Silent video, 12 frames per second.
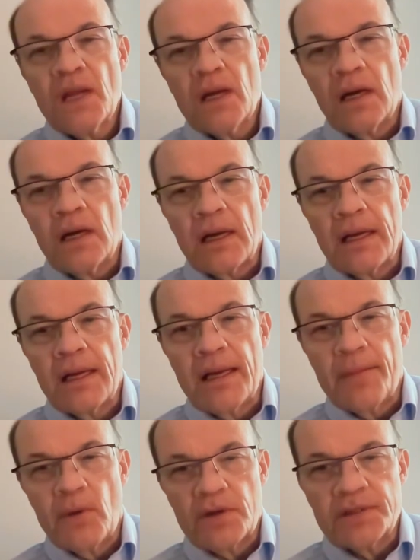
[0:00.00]

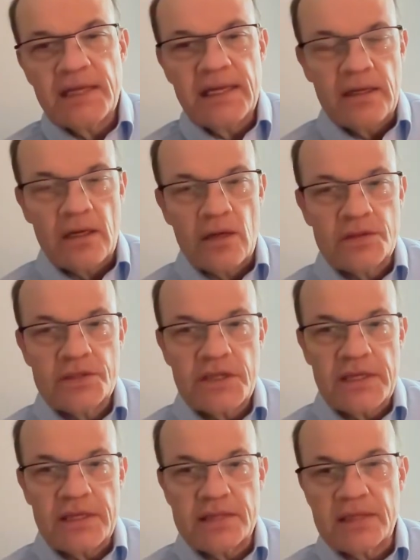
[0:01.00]
Annette Martino,
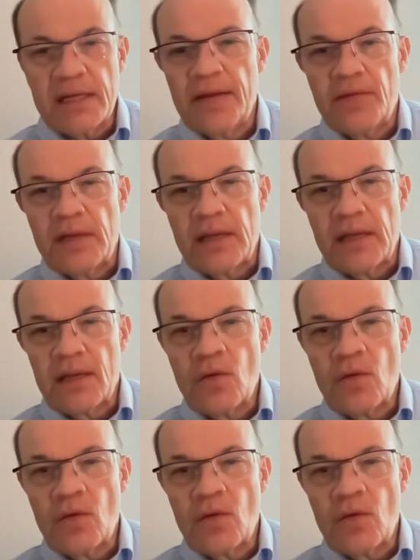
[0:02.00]
she is in the